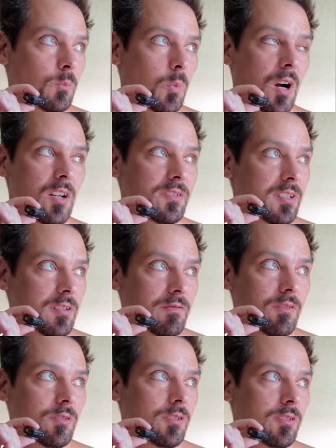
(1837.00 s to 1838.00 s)
Processed
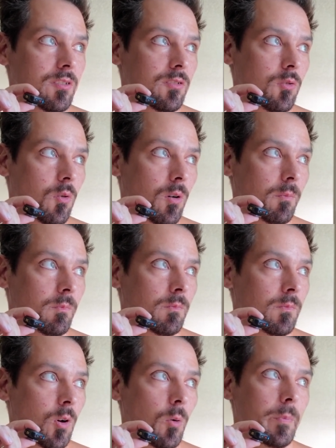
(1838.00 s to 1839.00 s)
food is the norm.
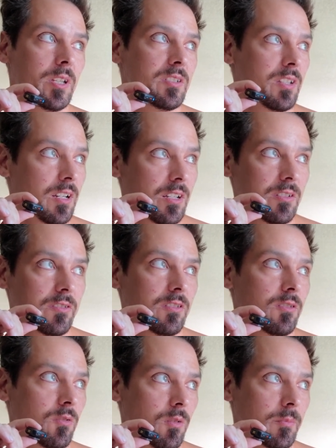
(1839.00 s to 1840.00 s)
Obesity is
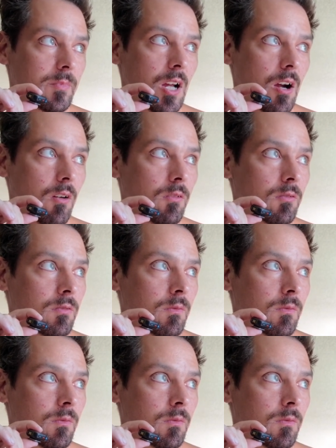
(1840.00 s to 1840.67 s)
the norm now.